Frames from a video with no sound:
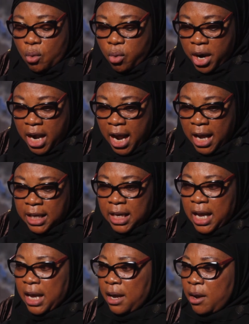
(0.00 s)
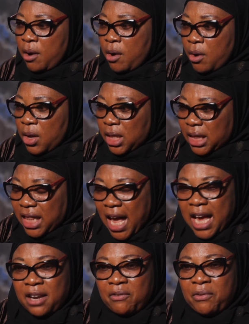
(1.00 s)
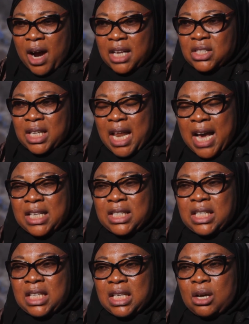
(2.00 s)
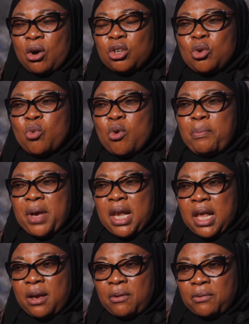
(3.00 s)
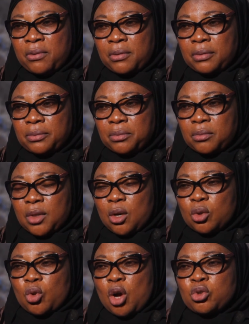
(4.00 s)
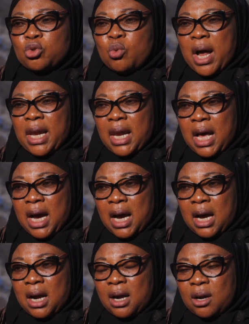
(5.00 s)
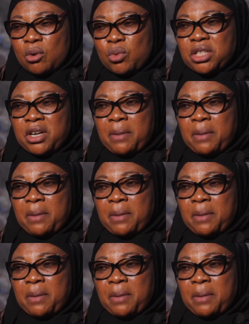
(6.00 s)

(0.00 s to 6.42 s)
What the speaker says: Quran 10 verse 90, all you will believe, turn to Allah with